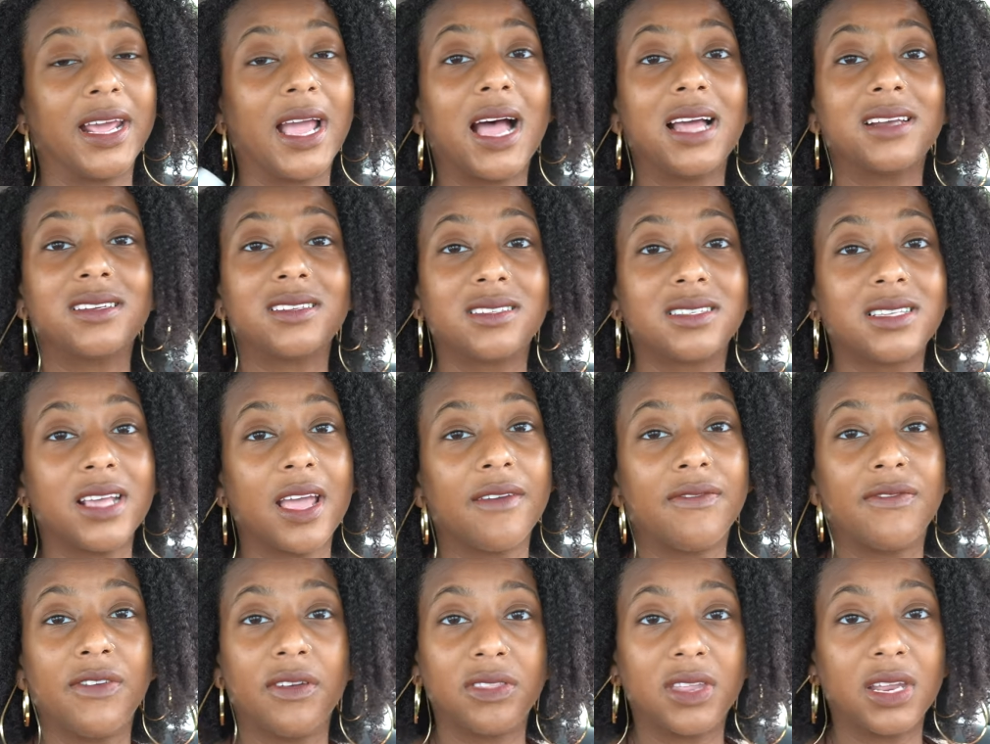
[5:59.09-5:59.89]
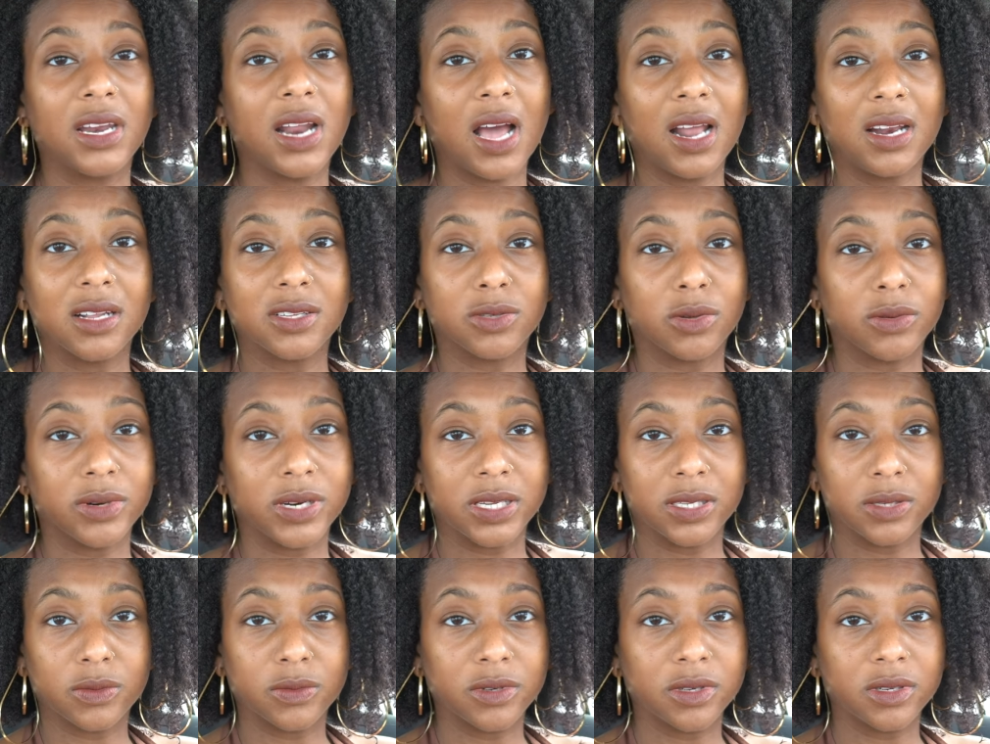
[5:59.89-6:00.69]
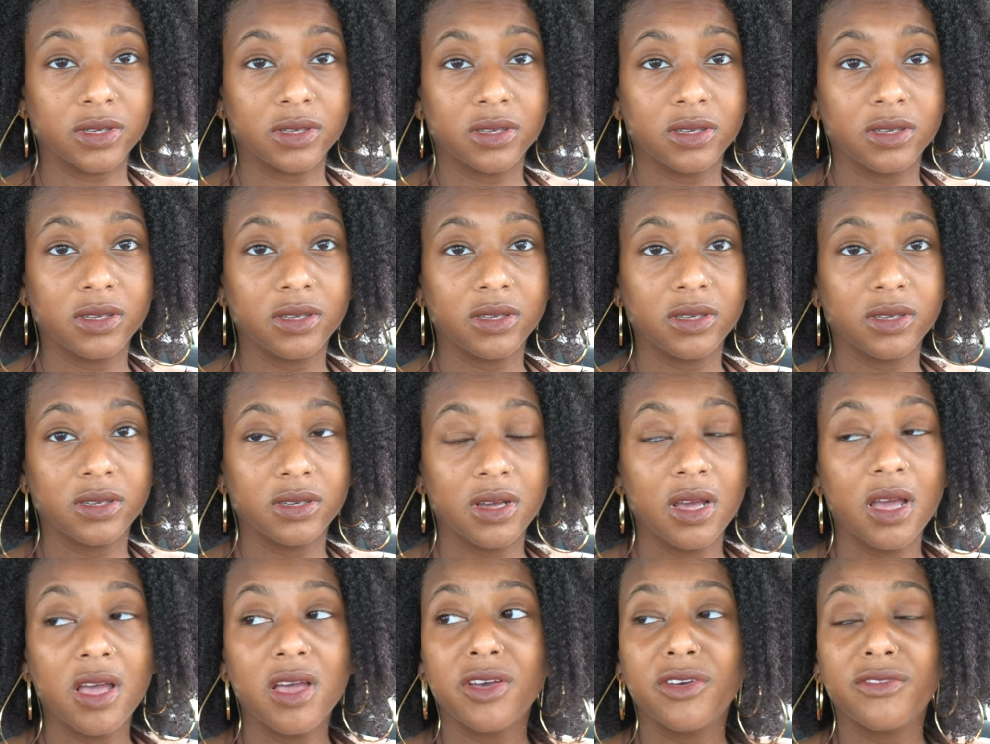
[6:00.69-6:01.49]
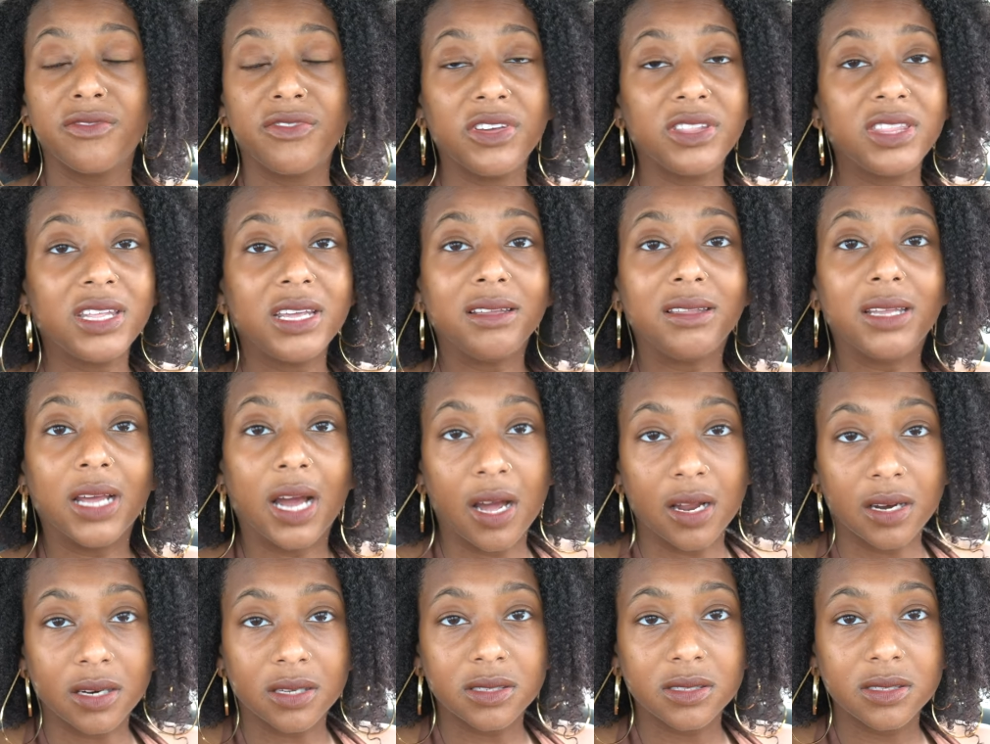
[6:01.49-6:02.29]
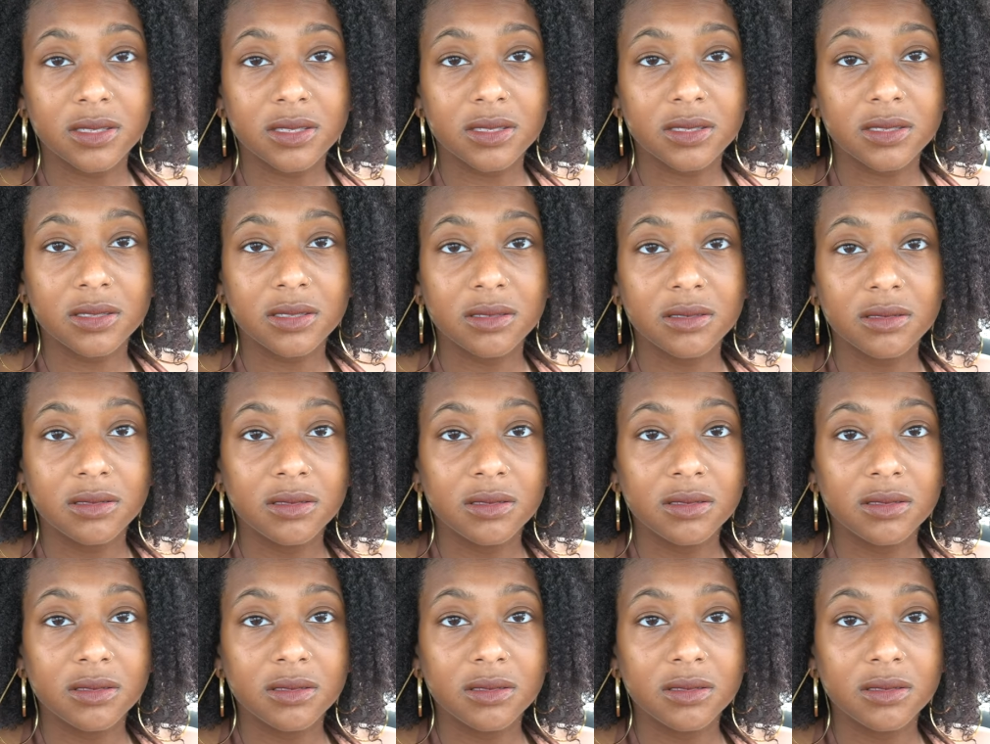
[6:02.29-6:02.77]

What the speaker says: I just saved $50 on this one. $50.